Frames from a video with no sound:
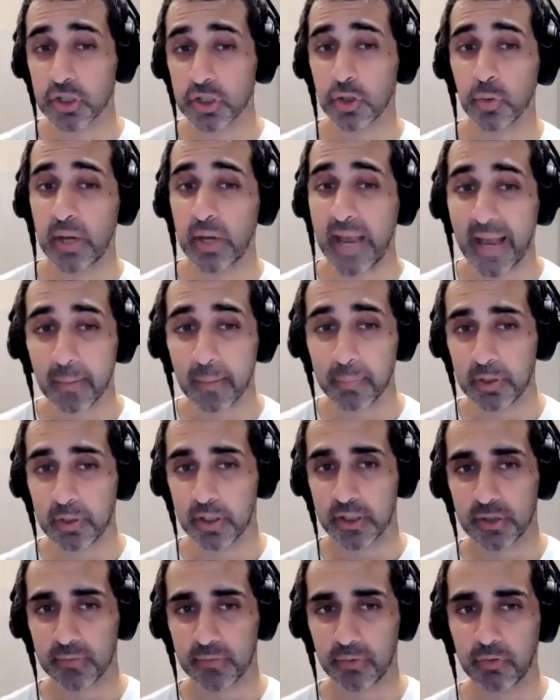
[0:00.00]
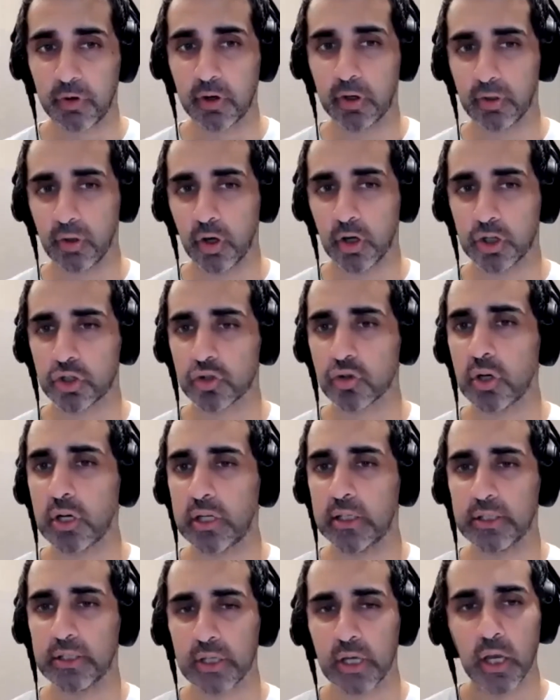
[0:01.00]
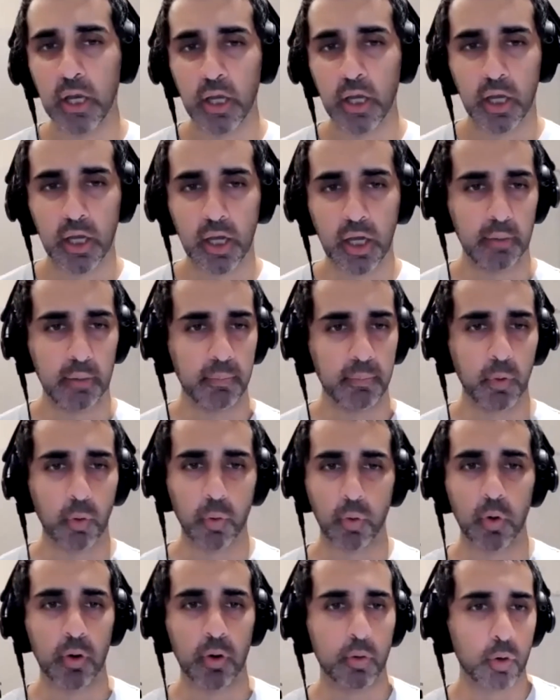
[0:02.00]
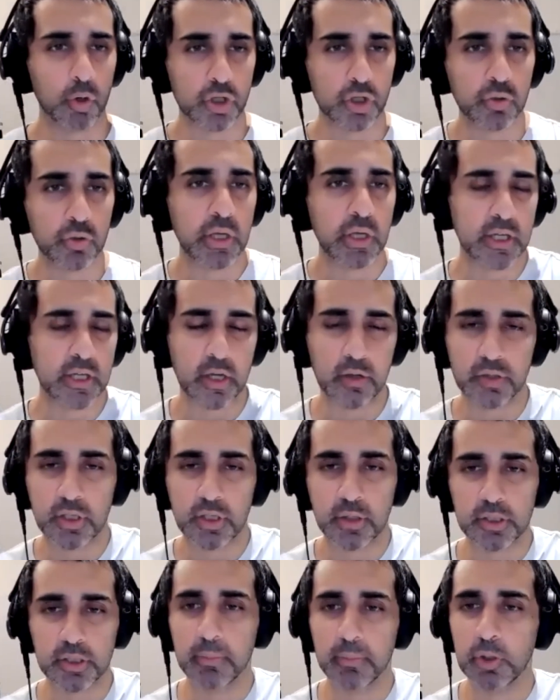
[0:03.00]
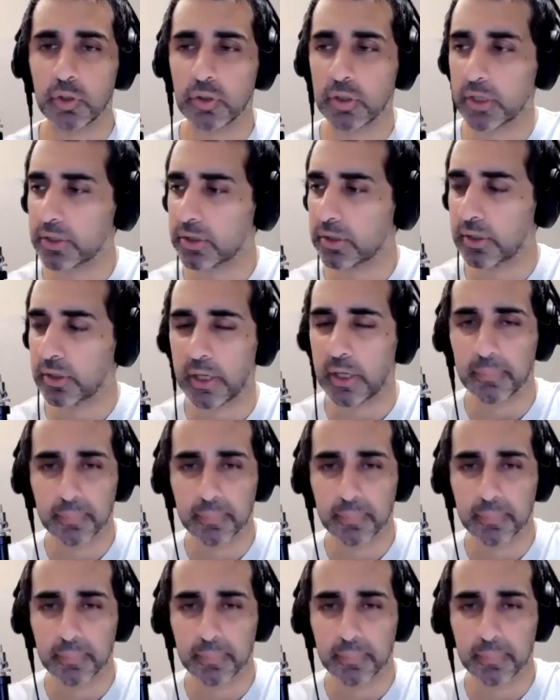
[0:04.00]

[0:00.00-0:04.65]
don't happen except for very large trades, or shoot that down. Tell me your thoughts on that.